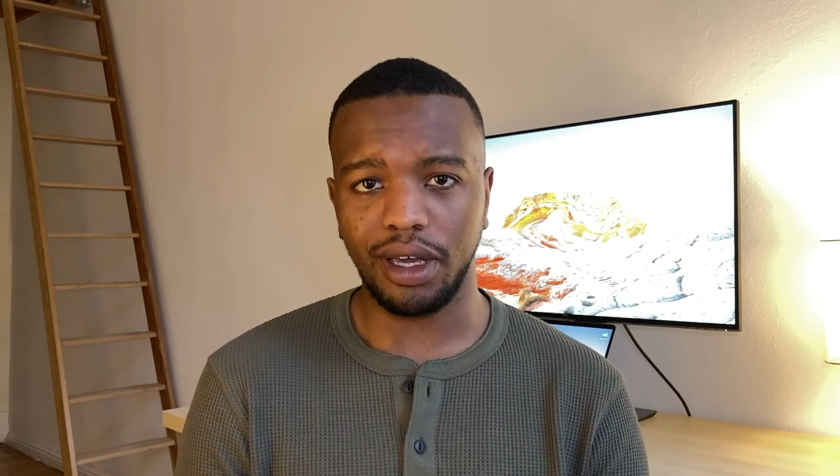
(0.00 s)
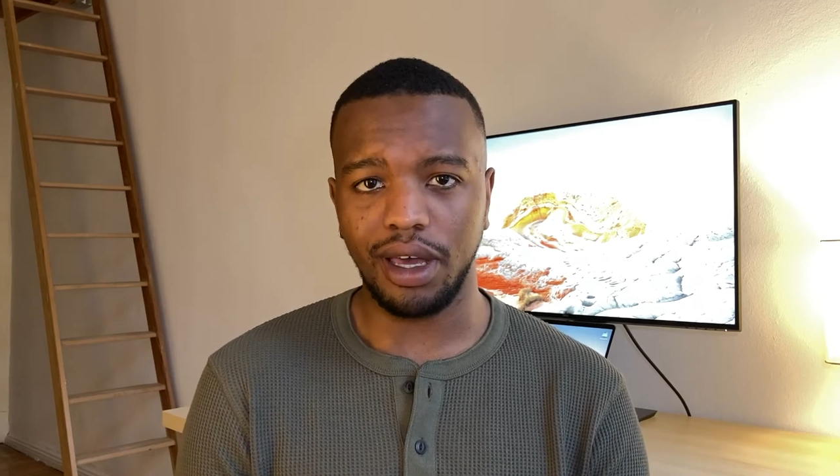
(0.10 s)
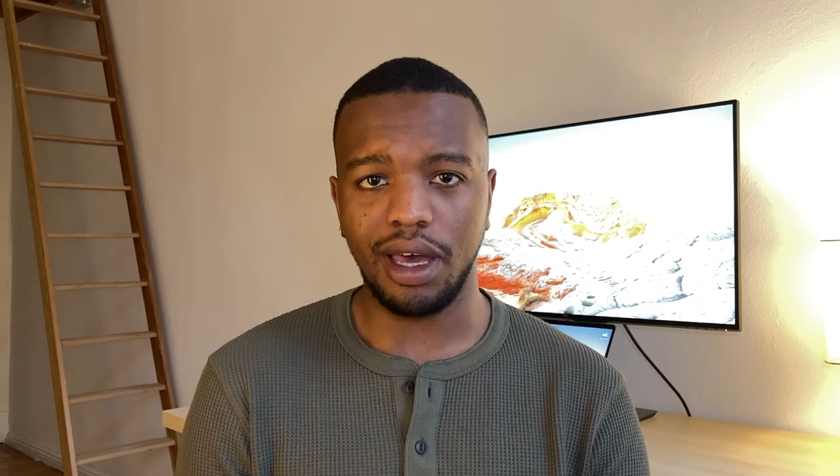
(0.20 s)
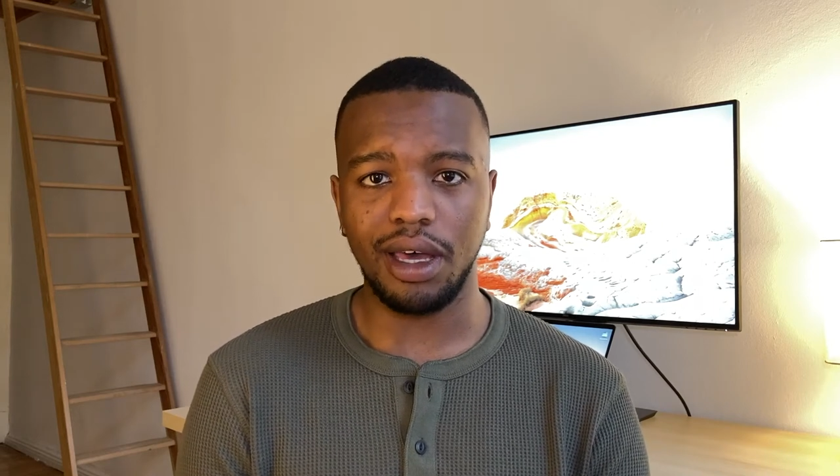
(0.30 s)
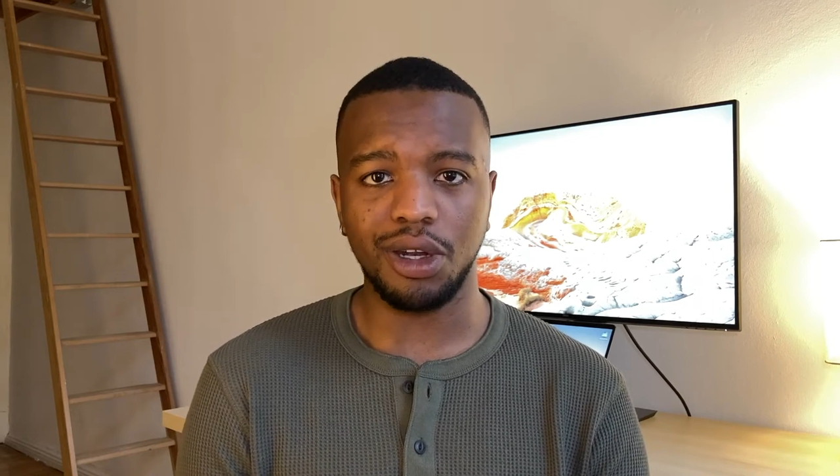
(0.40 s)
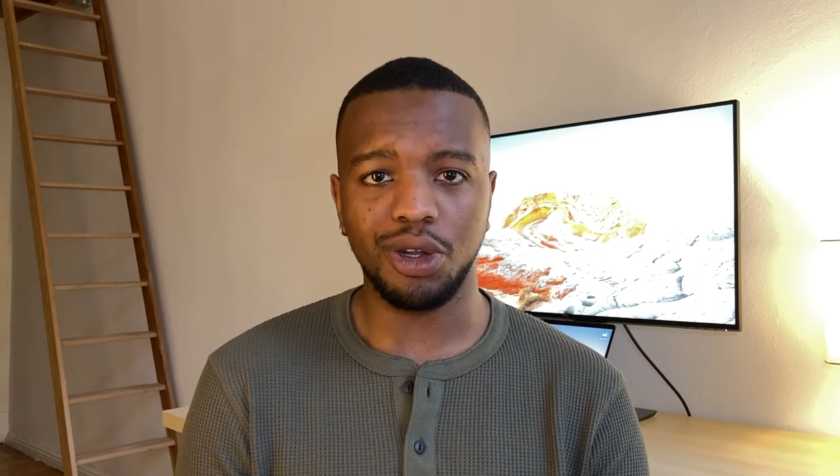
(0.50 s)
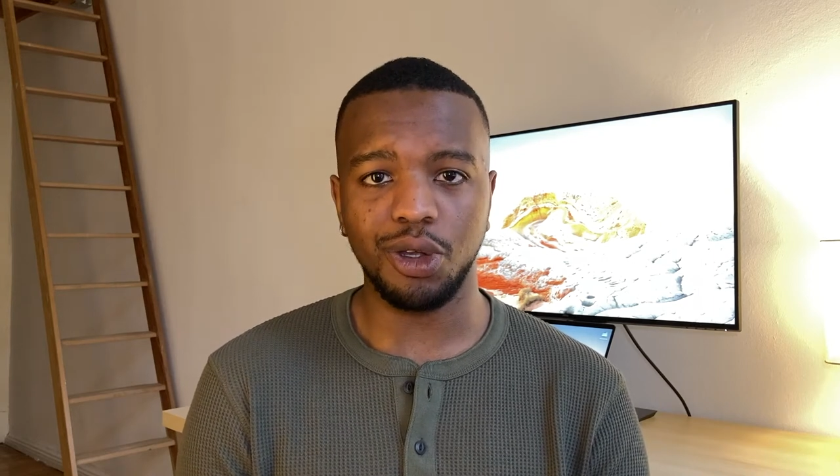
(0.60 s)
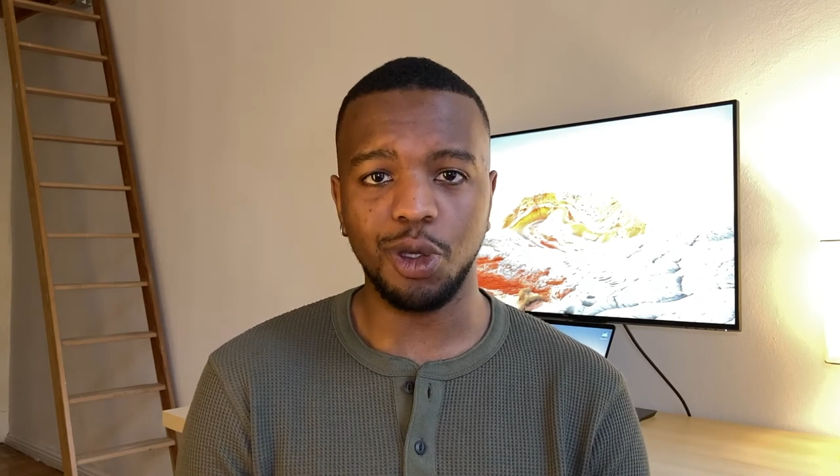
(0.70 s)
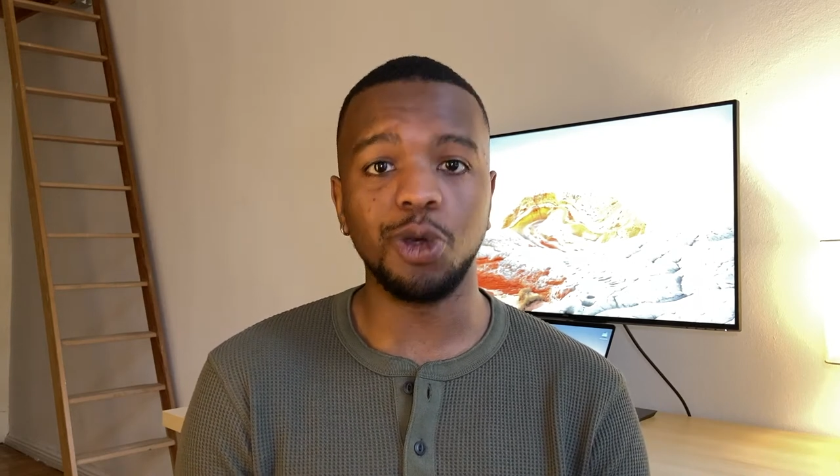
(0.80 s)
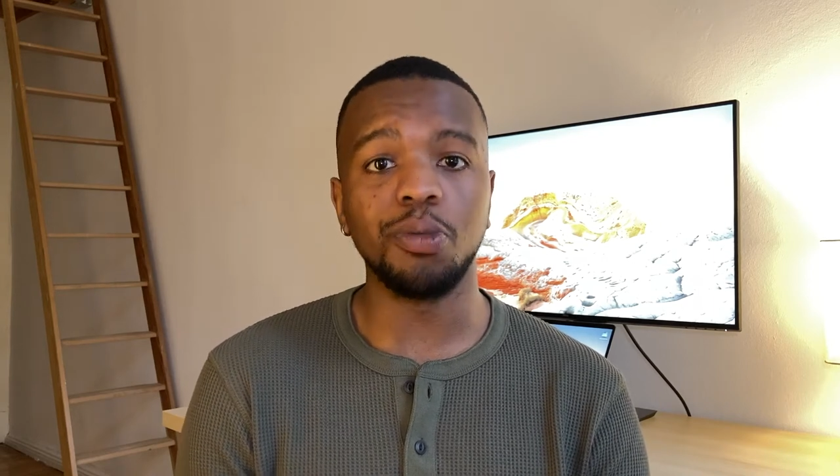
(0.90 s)
and
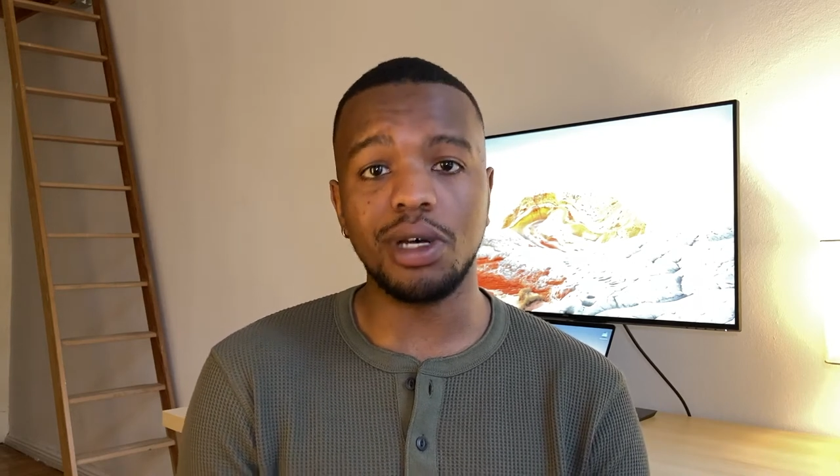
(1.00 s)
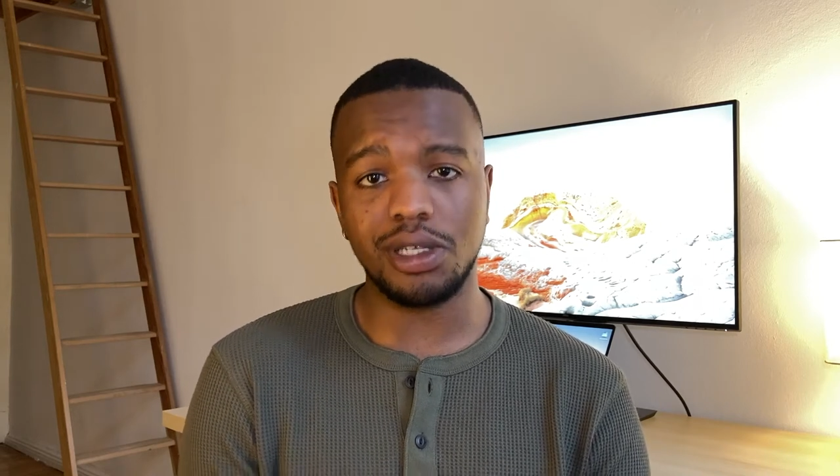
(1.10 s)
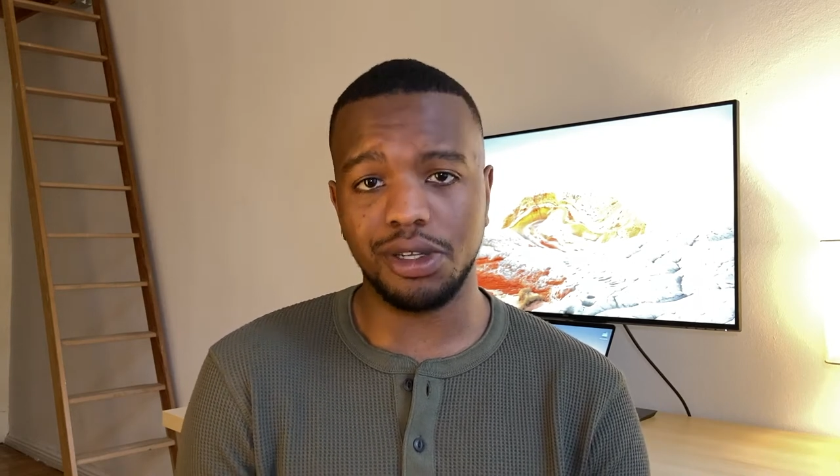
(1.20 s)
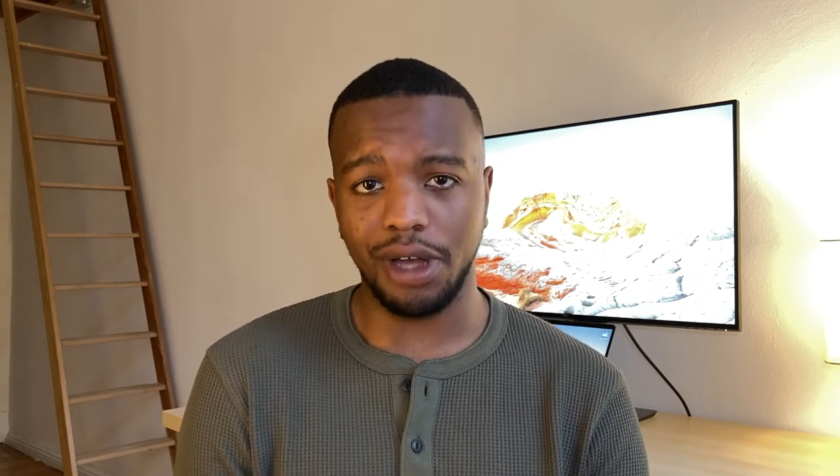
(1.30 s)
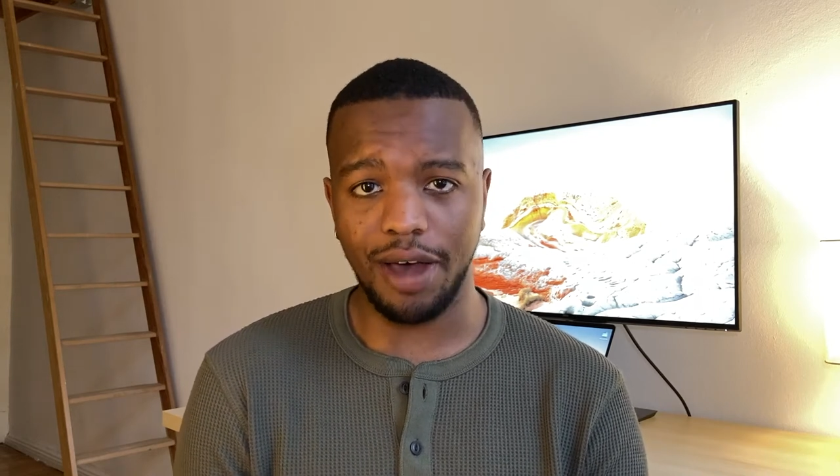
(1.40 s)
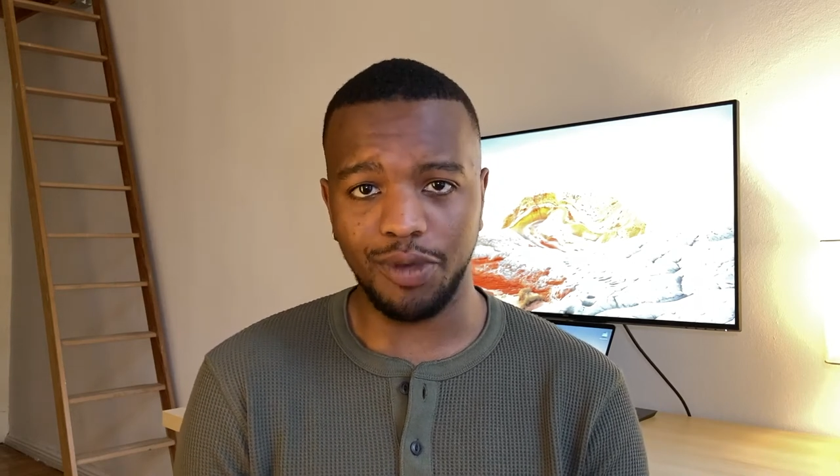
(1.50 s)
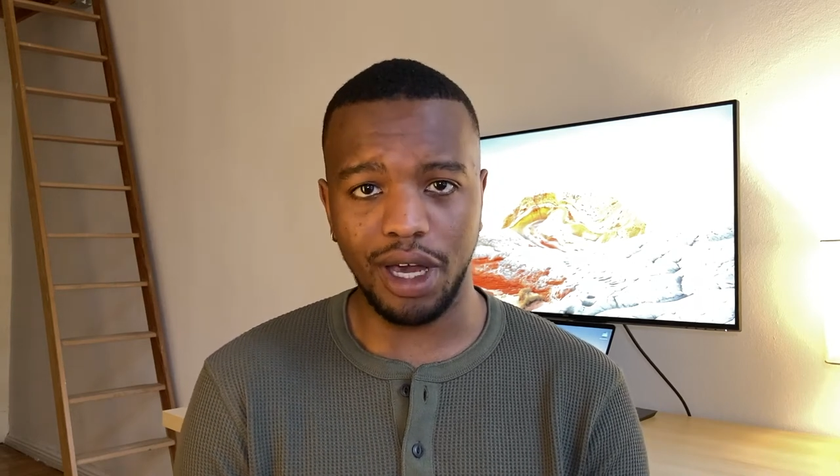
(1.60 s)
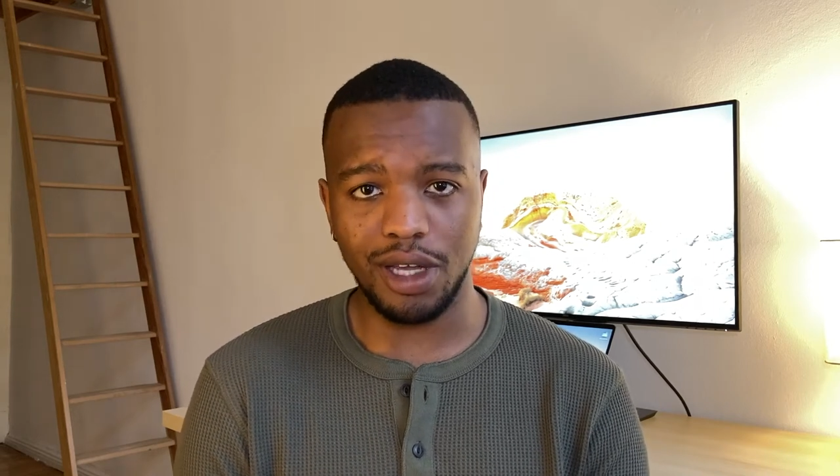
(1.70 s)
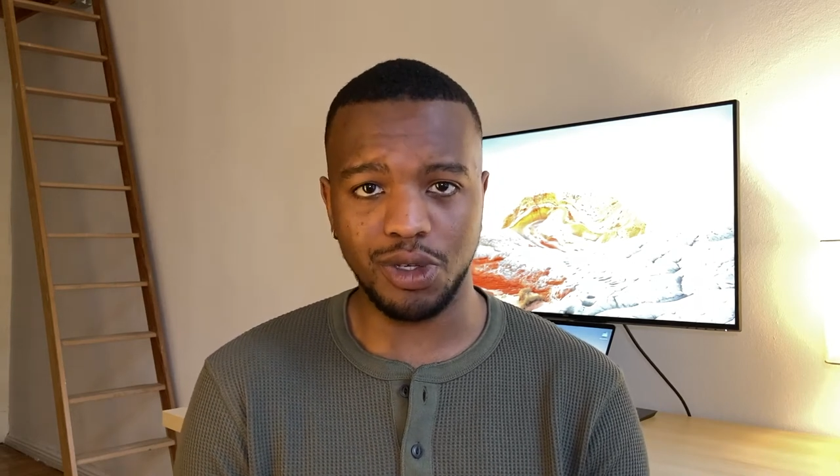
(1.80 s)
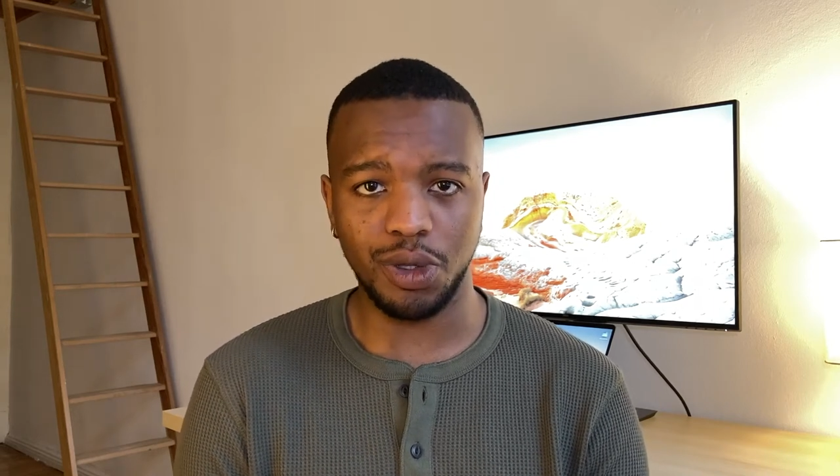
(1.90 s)
you must still have your
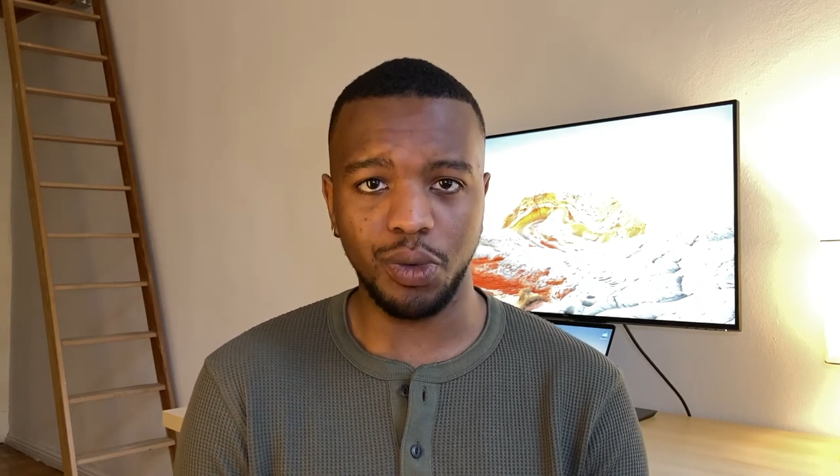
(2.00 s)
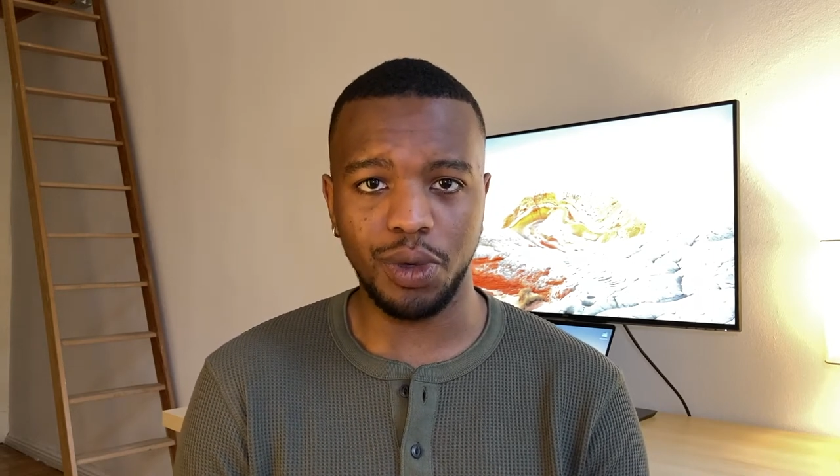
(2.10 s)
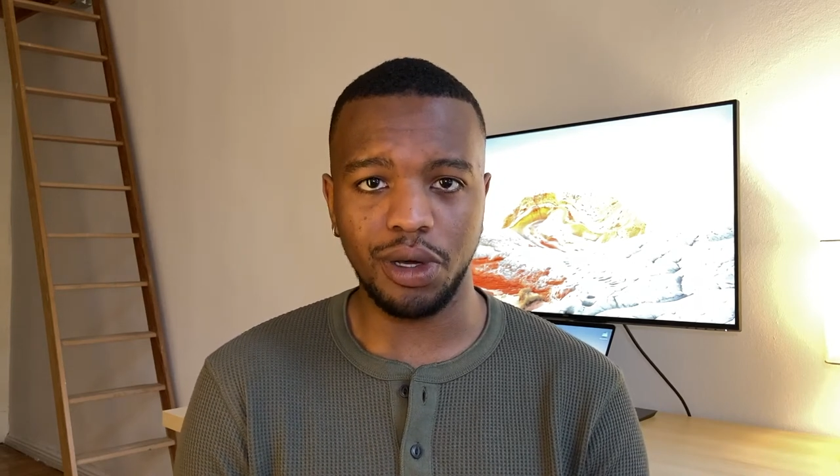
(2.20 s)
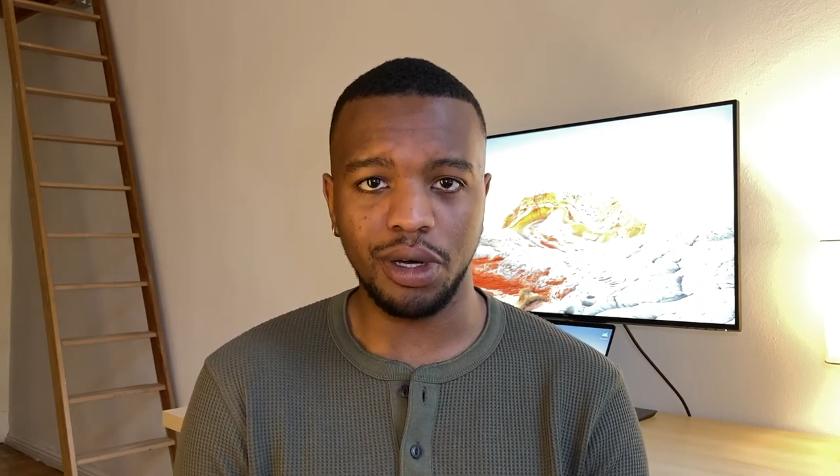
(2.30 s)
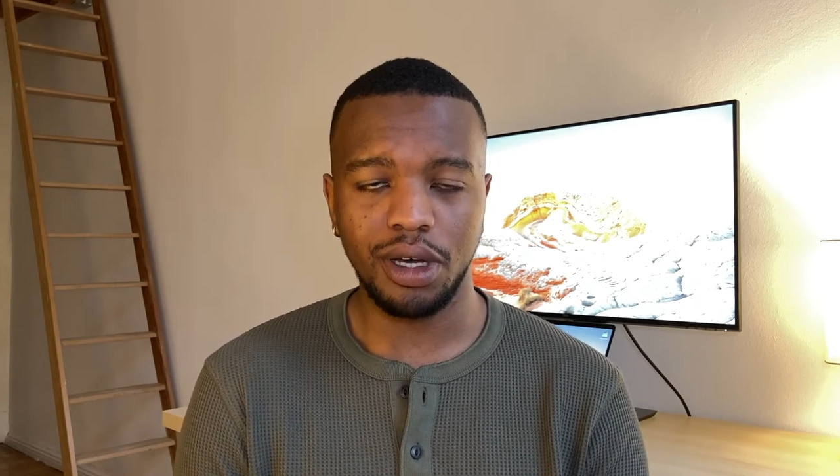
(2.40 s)
hands on the wheel,